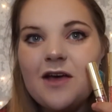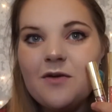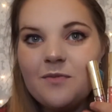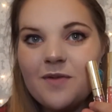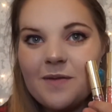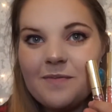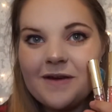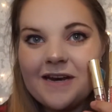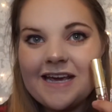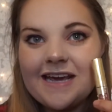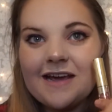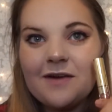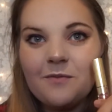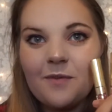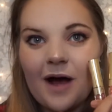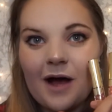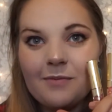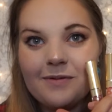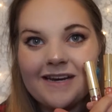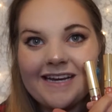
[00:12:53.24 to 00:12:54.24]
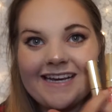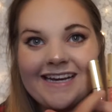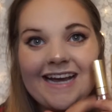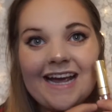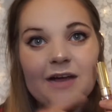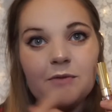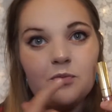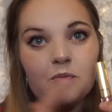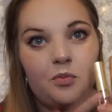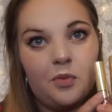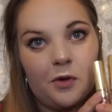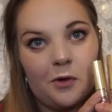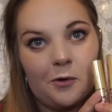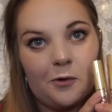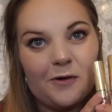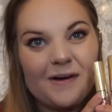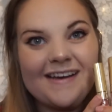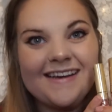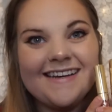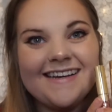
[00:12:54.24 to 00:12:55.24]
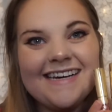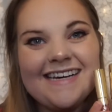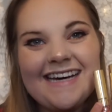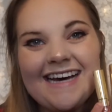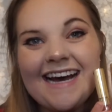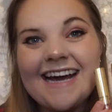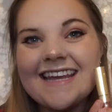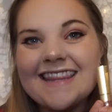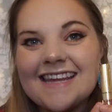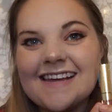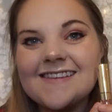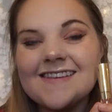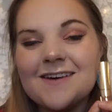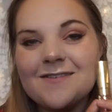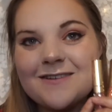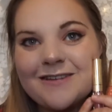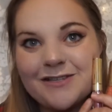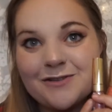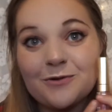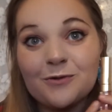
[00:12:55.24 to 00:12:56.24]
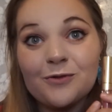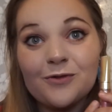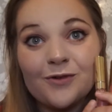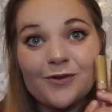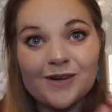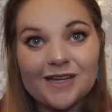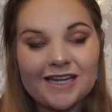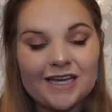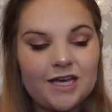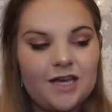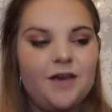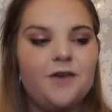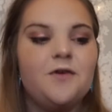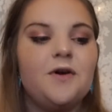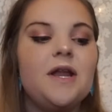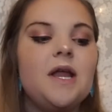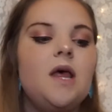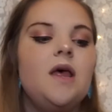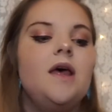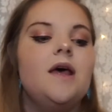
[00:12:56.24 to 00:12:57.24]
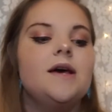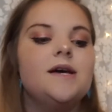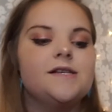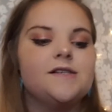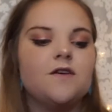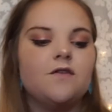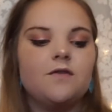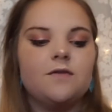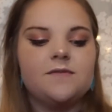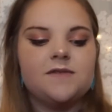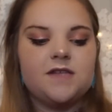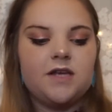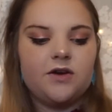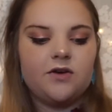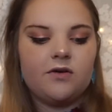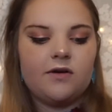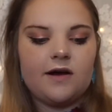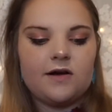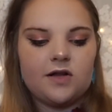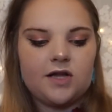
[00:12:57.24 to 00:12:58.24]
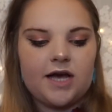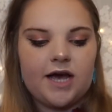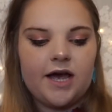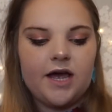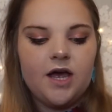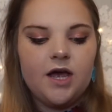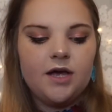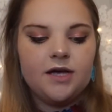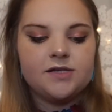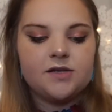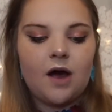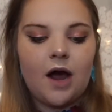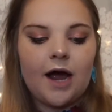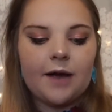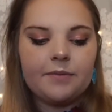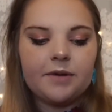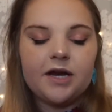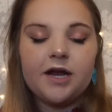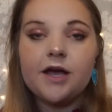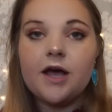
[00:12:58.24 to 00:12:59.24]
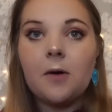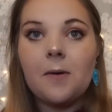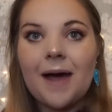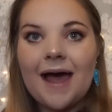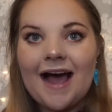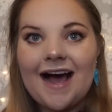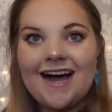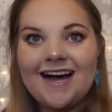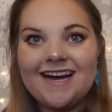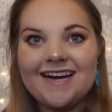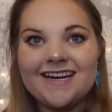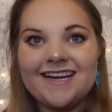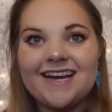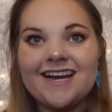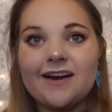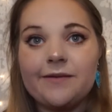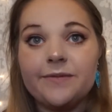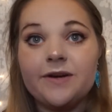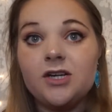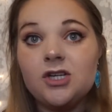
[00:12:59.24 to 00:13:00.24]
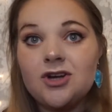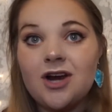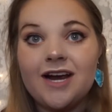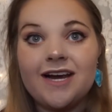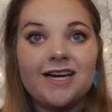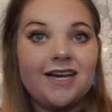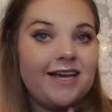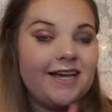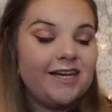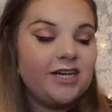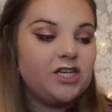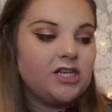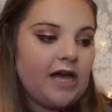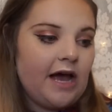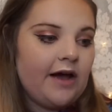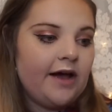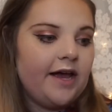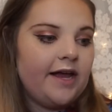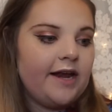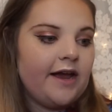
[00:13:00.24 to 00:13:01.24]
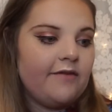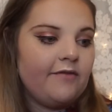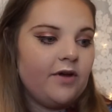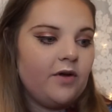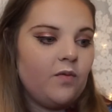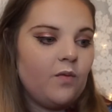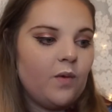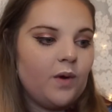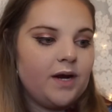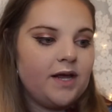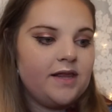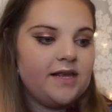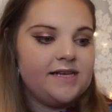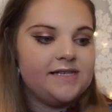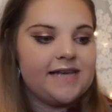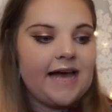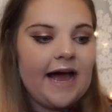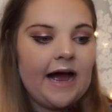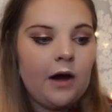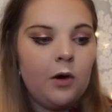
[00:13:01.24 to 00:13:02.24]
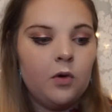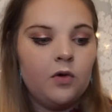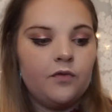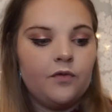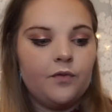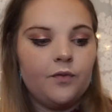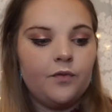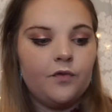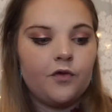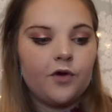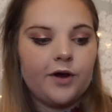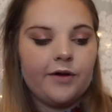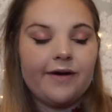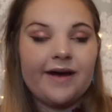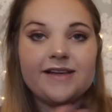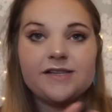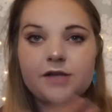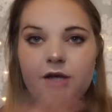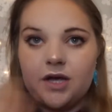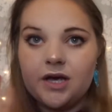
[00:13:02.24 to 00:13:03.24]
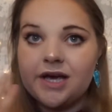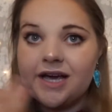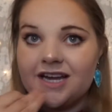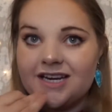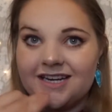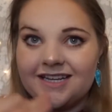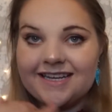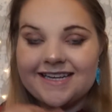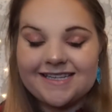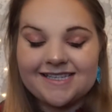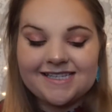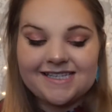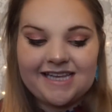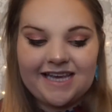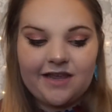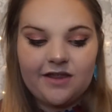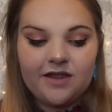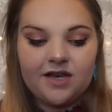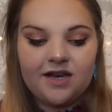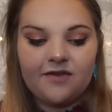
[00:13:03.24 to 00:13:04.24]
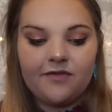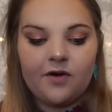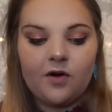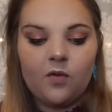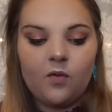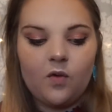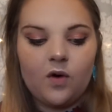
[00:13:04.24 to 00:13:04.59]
Bippity, Boppity, and Boo. I thought that was really cute. So from Cinderella. So I'm gonna go ahead and I'm gonna try each and every one of these out for you guys so you can kind of like see the different